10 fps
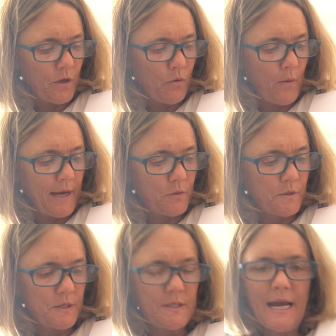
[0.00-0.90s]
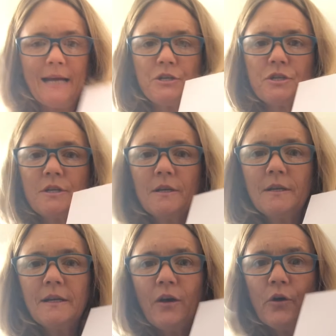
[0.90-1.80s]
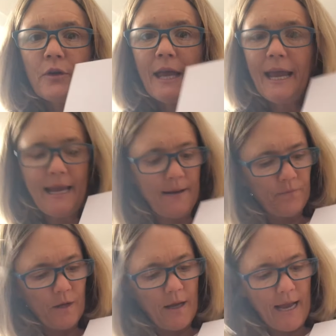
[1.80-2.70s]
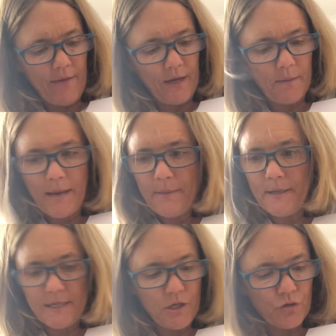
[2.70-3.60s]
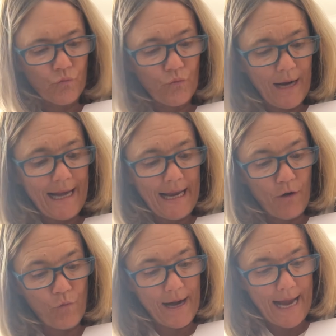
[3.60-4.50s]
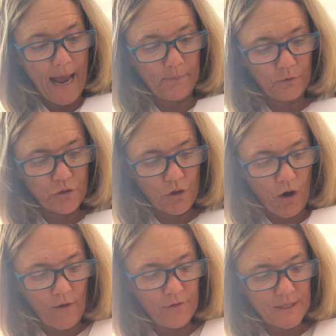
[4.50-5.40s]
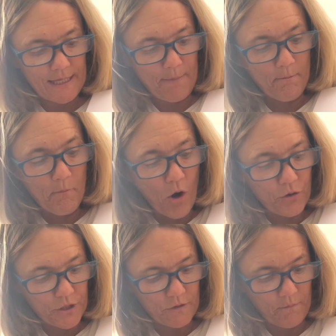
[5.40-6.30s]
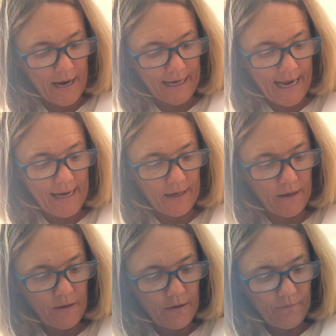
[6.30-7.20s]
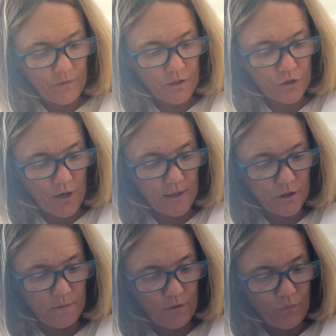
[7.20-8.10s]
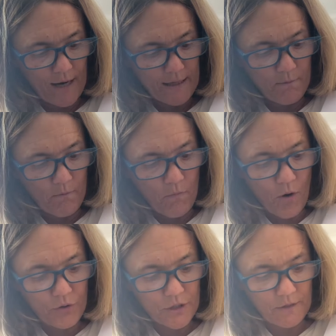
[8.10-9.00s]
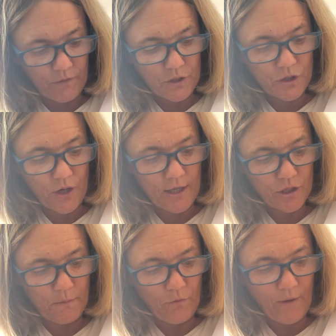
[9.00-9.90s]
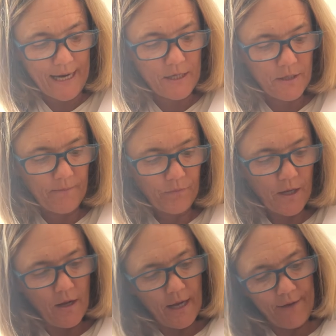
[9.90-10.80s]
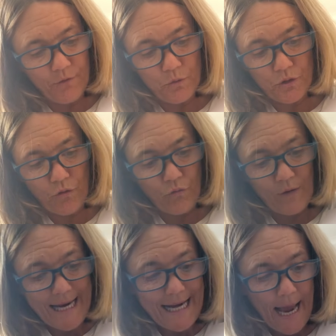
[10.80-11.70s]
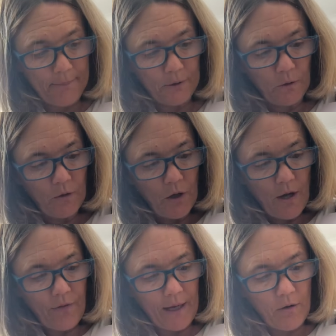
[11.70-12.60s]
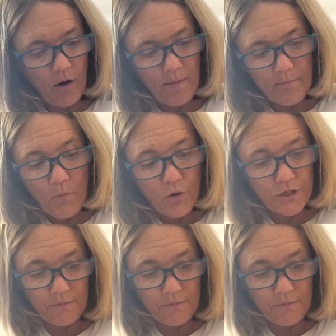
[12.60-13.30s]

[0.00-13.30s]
where it was attached. Okay, and then maybe it is really a red apple, so obviously most of my color is going to be red. Most of it is going to be red. If it was a green apple, then most of